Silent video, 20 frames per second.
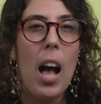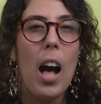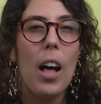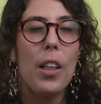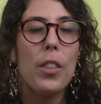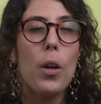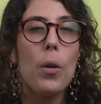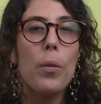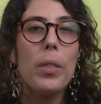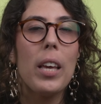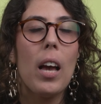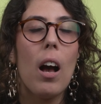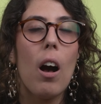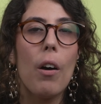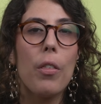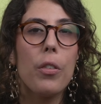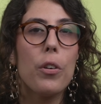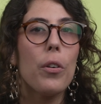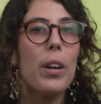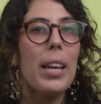Although the
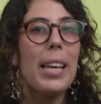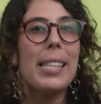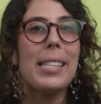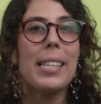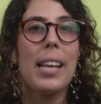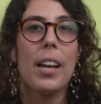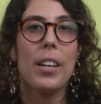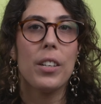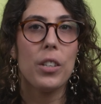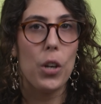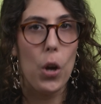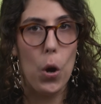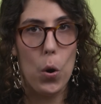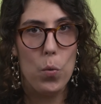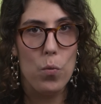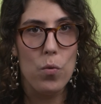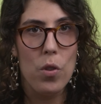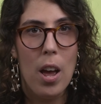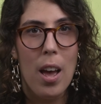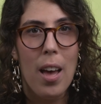author is
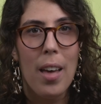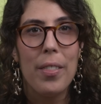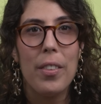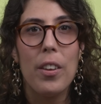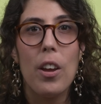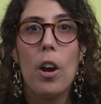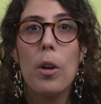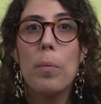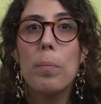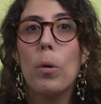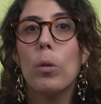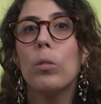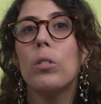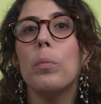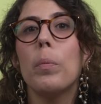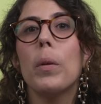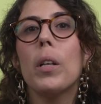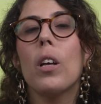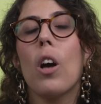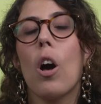unknown, there are
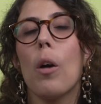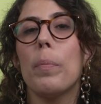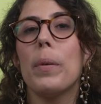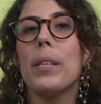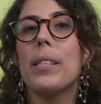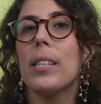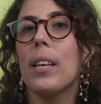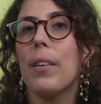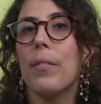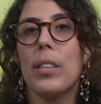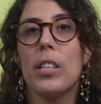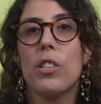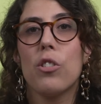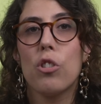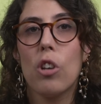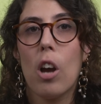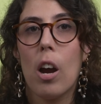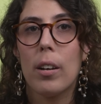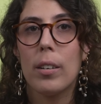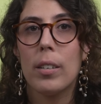multiple copies of
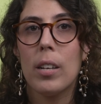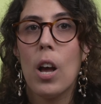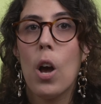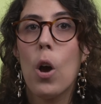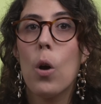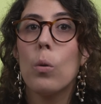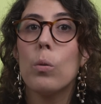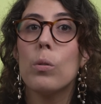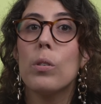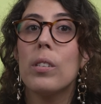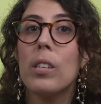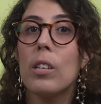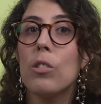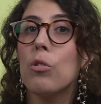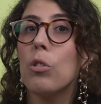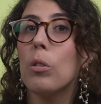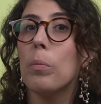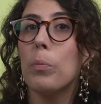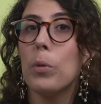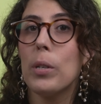this chart, whose
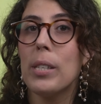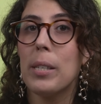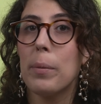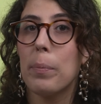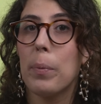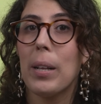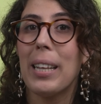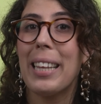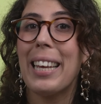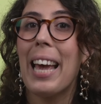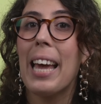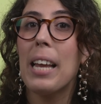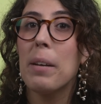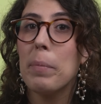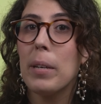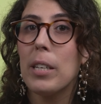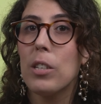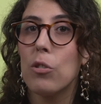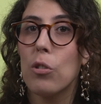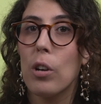central principle
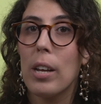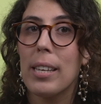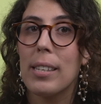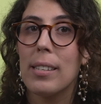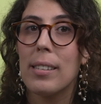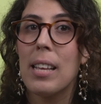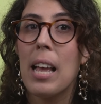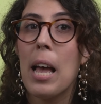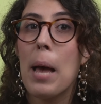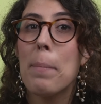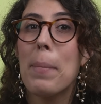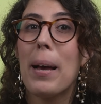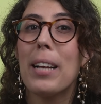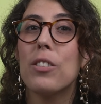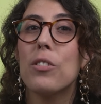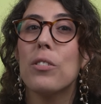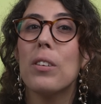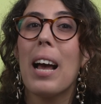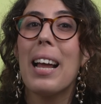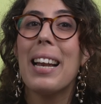can be traced
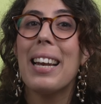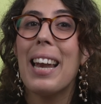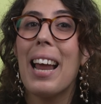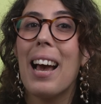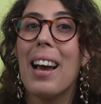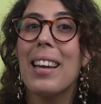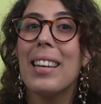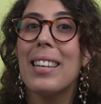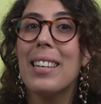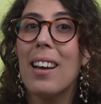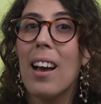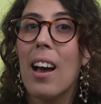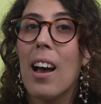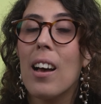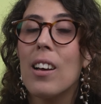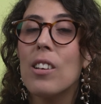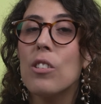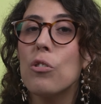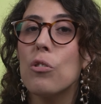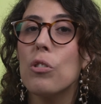back to
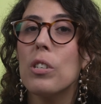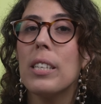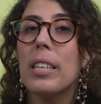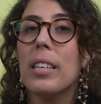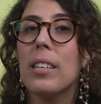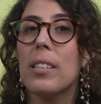900